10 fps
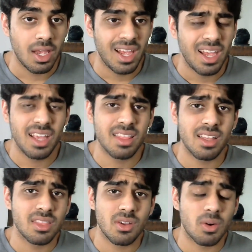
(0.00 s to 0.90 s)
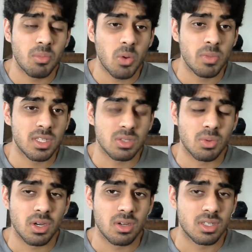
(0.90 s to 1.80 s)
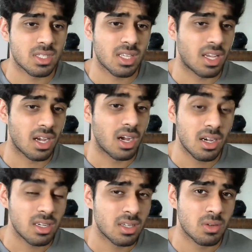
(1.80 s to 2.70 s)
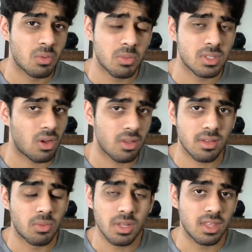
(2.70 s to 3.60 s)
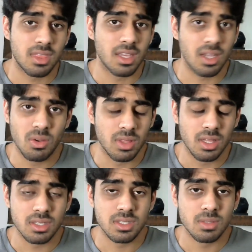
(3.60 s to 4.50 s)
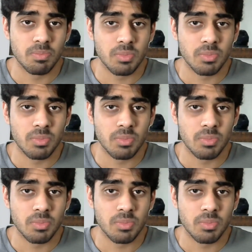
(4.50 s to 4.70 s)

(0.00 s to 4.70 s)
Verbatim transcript: And then there are moments where you're just like, huh? What was the author really thinking with this?